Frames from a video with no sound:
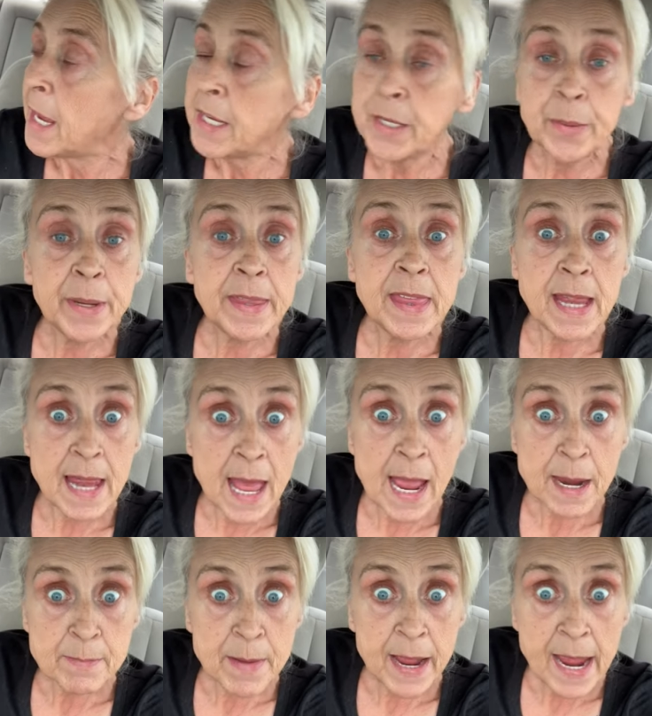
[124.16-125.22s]
You either
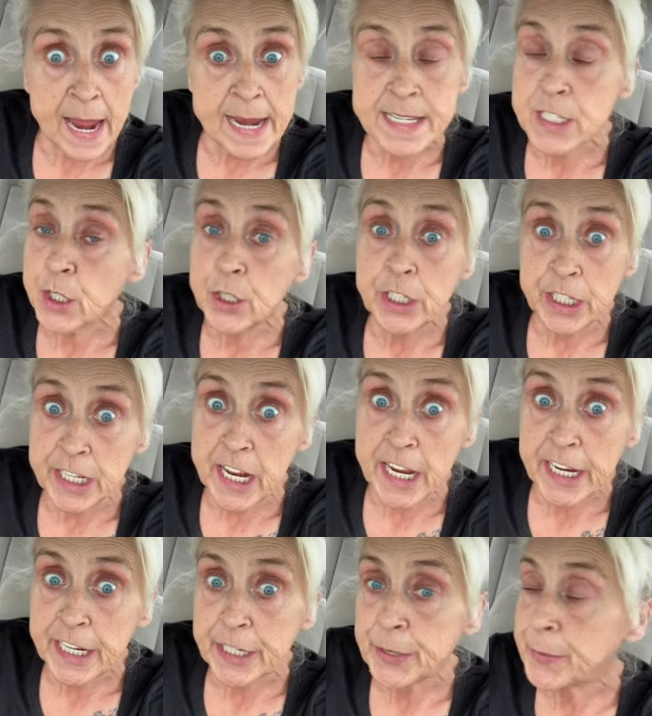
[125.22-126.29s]
like my ass or you
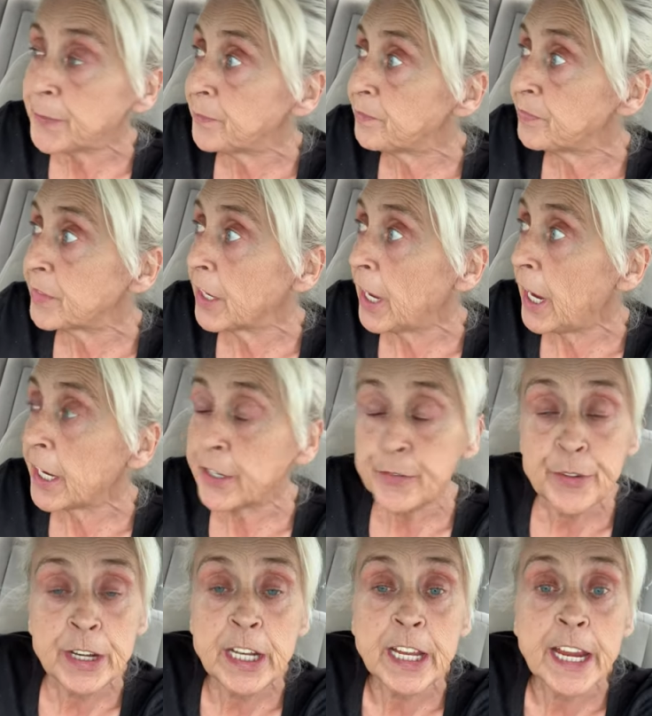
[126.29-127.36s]
don't. I could
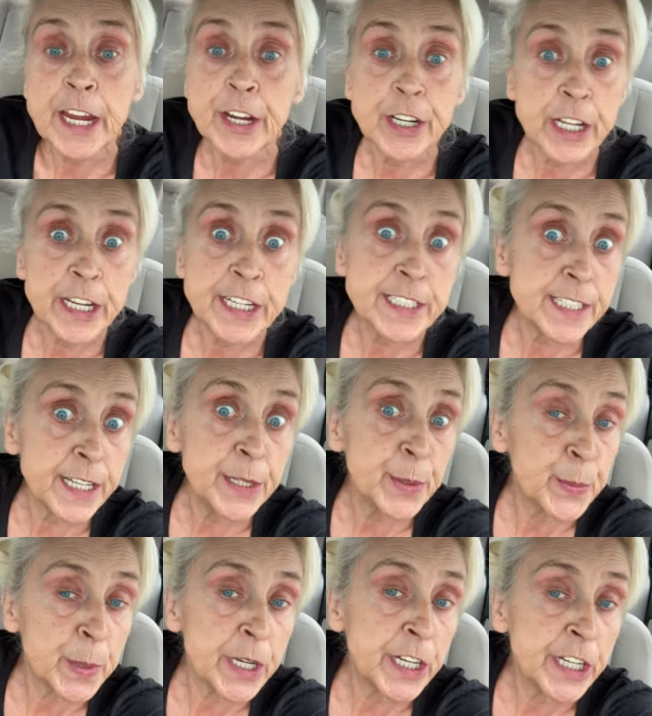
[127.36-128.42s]
really care less
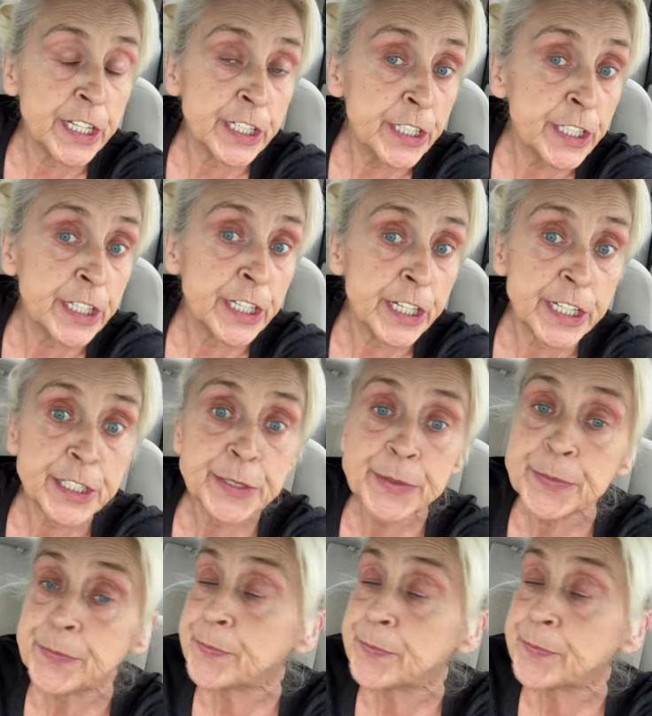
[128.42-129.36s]
either way, you know.